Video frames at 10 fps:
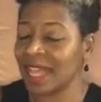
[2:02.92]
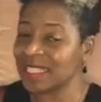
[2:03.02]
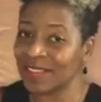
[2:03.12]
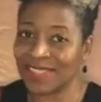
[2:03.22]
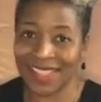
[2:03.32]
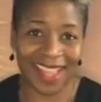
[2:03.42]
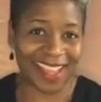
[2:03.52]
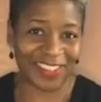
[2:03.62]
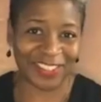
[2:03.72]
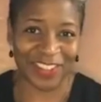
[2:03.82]
I've
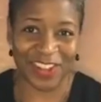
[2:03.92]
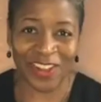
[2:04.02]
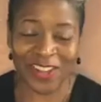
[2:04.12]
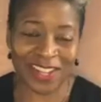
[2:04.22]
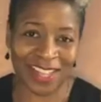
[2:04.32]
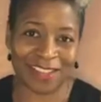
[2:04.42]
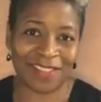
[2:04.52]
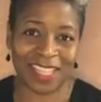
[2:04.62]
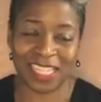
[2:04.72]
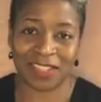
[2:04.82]
said on all of
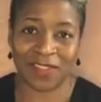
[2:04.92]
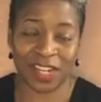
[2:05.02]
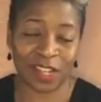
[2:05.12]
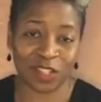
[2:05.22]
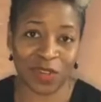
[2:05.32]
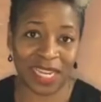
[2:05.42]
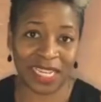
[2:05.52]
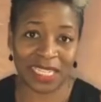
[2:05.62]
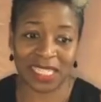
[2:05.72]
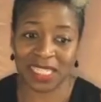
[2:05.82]
these video
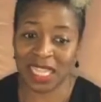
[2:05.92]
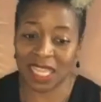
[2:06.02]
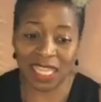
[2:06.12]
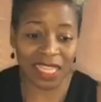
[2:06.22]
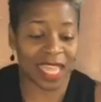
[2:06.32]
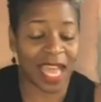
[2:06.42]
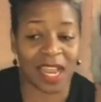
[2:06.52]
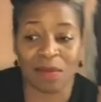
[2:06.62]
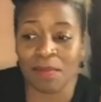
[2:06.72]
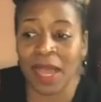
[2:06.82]
trainings,
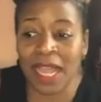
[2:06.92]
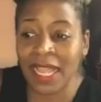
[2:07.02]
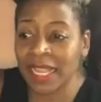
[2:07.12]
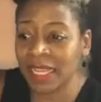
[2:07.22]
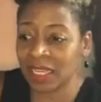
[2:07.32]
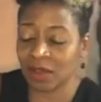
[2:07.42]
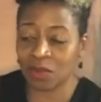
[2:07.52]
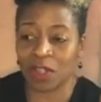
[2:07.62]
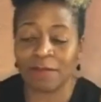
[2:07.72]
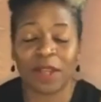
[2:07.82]
that
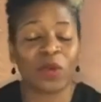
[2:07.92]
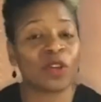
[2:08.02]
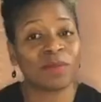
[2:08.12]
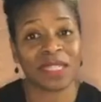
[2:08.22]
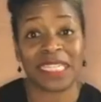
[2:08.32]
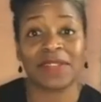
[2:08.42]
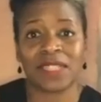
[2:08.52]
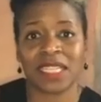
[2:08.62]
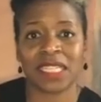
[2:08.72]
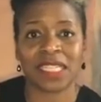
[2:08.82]
one of my core
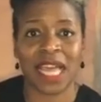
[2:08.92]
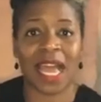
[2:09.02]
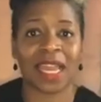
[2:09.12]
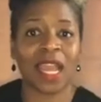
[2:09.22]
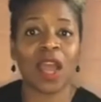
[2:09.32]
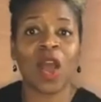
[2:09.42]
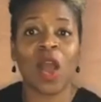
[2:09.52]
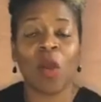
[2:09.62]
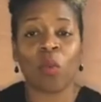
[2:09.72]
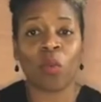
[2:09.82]
beliefs is that
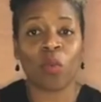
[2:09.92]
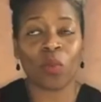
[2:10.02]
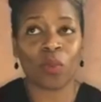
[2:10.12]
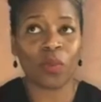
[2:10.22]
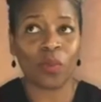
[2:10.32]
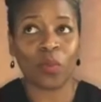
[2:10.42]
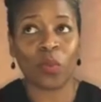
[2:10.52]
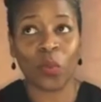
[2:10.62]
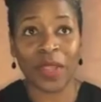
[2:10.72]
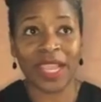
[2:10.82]

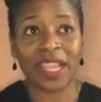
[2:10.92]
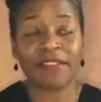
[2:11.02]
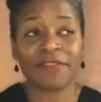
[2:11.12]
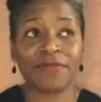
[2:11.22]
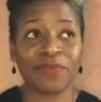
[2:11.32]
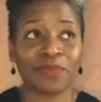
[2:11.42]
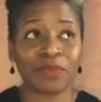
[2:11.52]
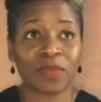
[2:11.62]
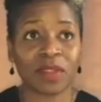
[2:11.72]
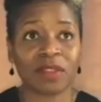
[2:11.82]
we
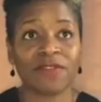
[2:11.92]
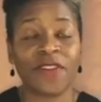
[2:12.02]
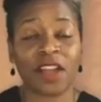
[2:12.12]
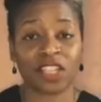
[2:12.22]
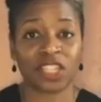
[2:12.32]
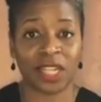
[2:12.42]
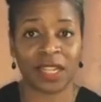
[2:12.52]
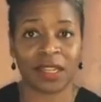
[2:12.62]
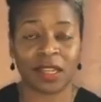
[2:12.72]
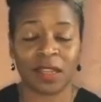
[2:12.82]
function